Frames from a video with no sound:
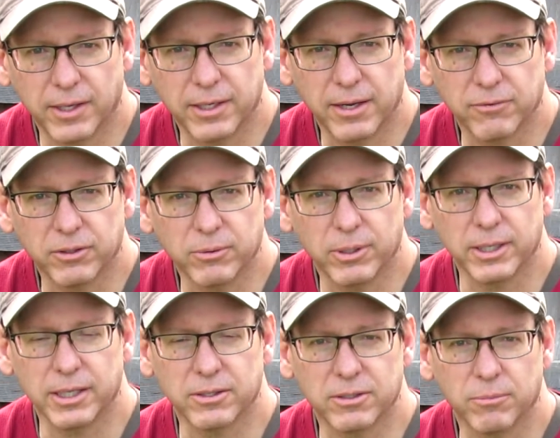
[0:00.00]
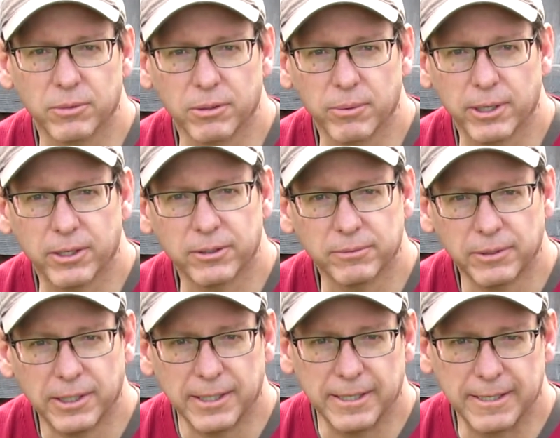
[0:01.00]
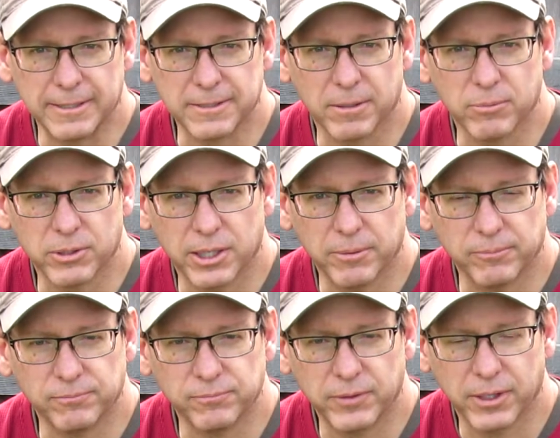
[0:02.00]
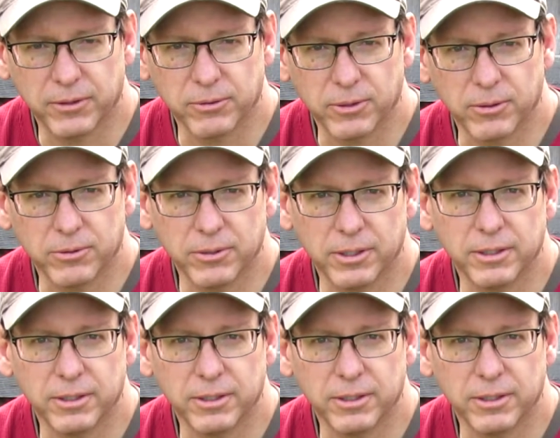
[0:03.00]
definitely want to get something better at some time down the road,